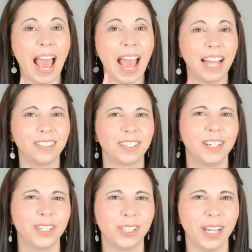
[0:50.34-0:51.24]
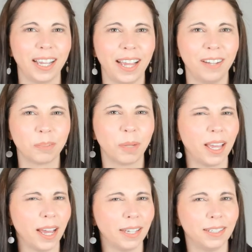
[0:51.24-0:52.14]
And check out
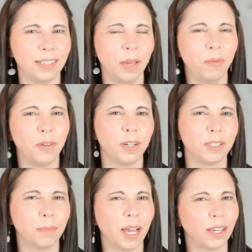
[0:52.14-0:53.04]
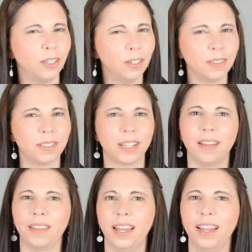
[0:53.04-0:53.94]
my added tip for those Mac users
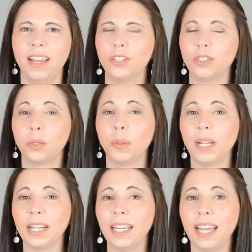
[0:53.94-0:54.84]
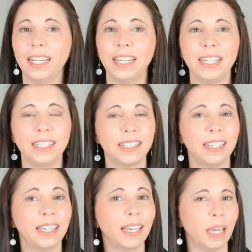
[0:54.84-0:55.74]
out there to quickly and
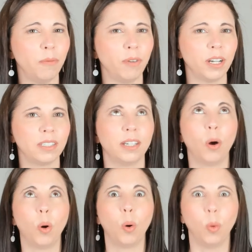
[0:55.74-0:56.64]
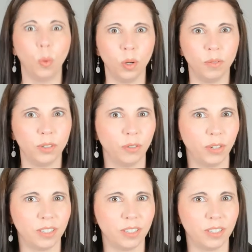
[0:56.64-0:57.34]
easily keep finding all of your